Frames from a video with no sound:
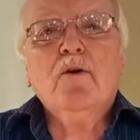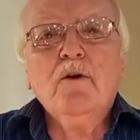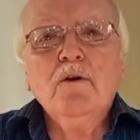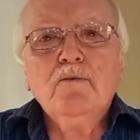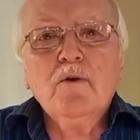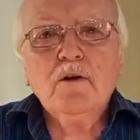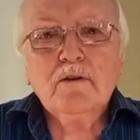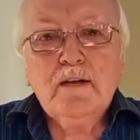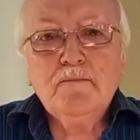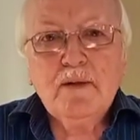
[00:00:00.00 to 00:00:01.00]
all
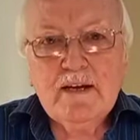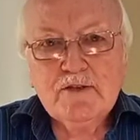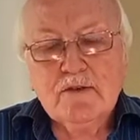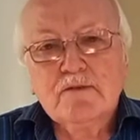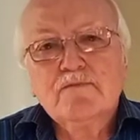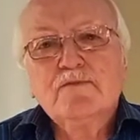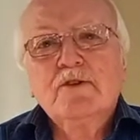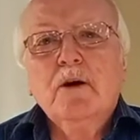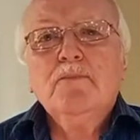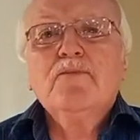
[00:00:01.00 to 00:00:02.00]
worldly pleasures,
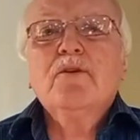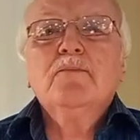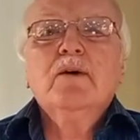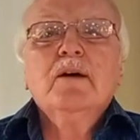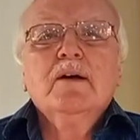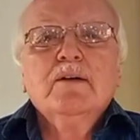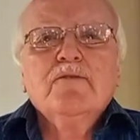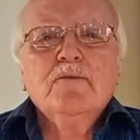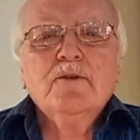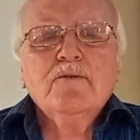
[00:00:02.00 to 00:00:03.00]
stop from,
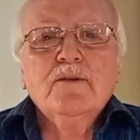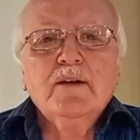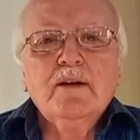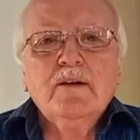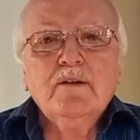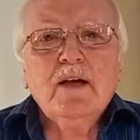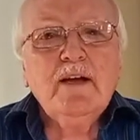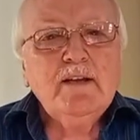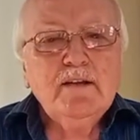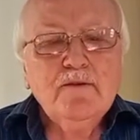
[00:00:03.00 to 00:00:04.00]
from the, the
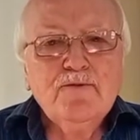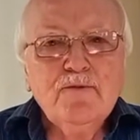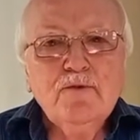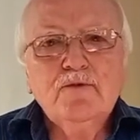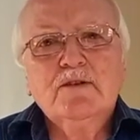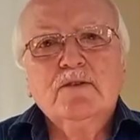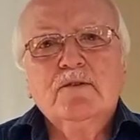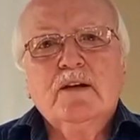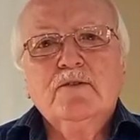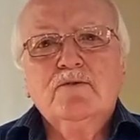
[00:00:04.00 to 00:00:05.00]
eating the foods and,
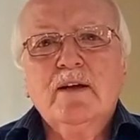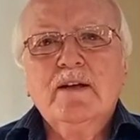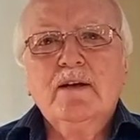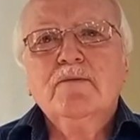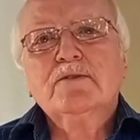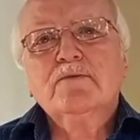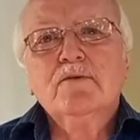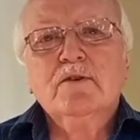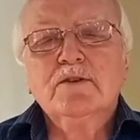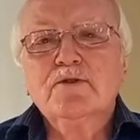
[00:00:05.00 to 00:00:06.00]
and drinking what you want to